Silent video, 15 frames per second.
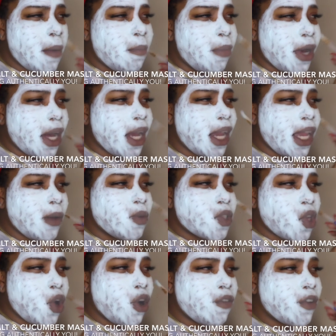but it
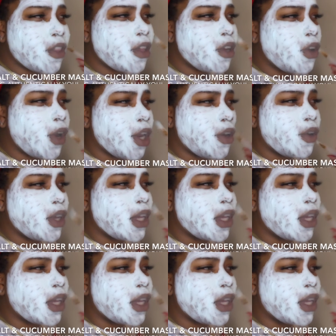was all for the greater